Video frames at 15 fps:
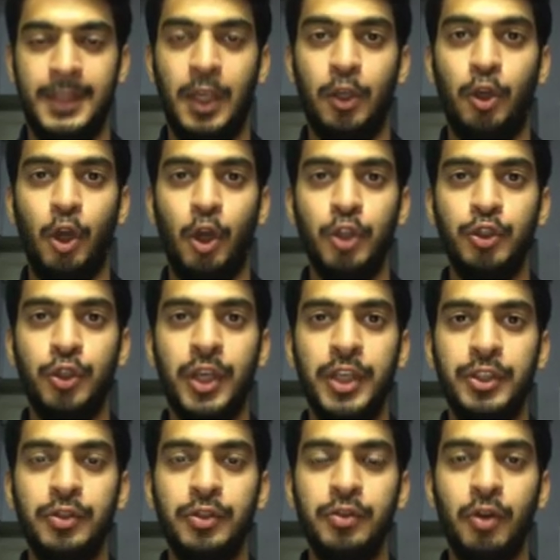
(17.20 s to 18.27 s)

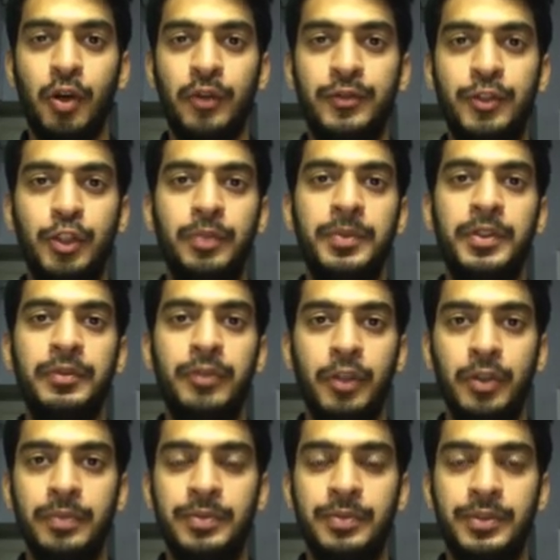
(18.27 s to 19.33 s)
Conjugation of German
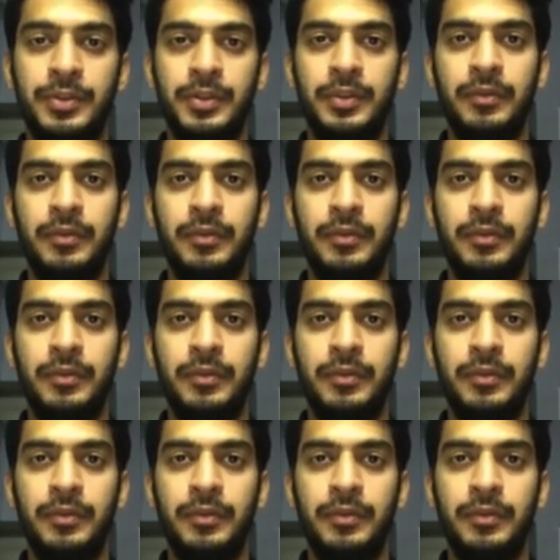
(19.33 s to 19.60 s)
verbs